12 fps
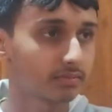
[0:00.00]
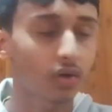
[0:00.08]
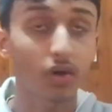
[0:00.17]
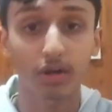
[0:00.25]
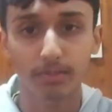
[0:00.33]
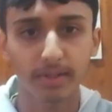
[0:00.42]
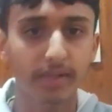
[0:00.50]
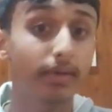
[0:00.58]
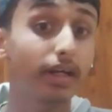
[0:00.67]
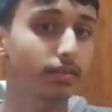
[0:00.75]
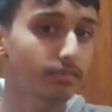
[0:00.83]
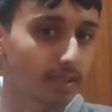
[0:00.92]
or
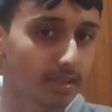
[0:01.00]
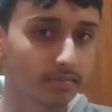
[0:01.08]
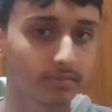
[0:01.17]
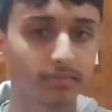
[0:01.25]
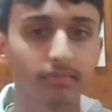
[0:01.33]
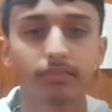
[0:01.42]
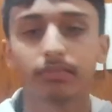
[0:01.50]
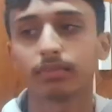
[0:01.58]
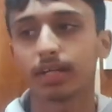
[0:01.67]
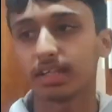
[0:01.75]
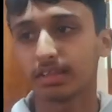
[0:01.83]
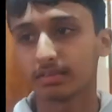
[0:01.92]
Paramatma
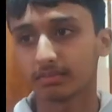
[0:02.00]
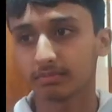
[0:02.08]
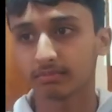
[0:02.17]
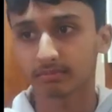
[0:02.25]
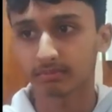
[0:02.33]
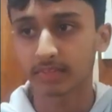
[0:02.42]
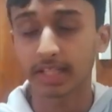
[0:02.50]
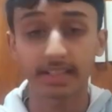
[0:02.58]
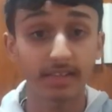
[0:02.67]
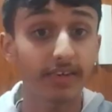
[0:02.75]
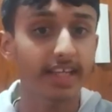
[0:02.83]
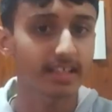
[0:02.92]
in
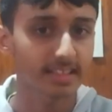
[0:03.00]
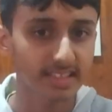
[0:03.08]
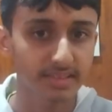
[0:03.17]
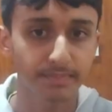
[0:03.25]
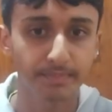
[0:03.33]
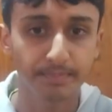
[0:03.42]
the Vedas.